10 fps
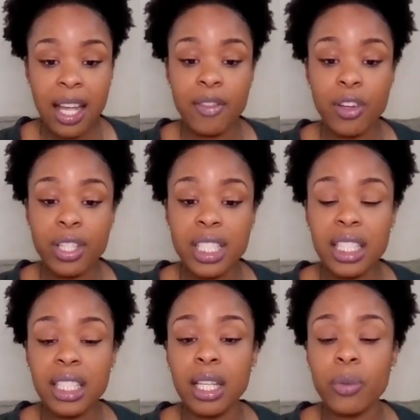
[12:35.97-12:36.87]
If you're
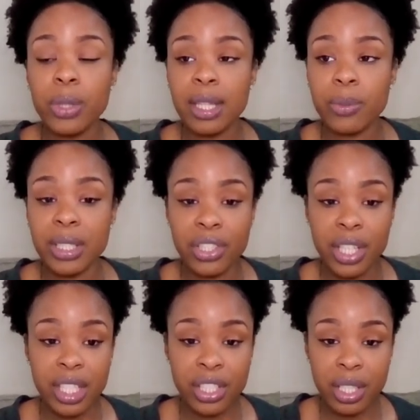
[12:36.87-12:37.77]
dealing with
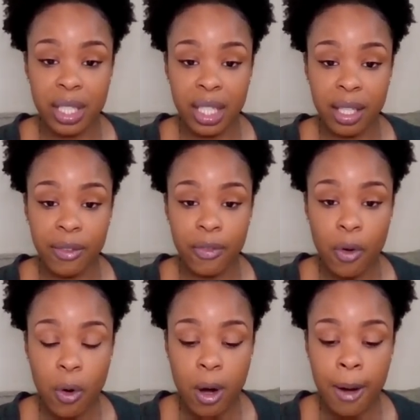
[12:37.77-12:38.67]
rejection in any
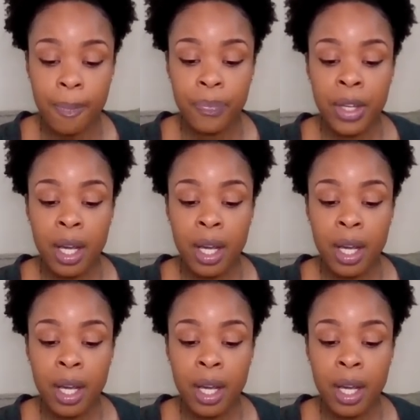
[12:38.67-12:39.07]
form,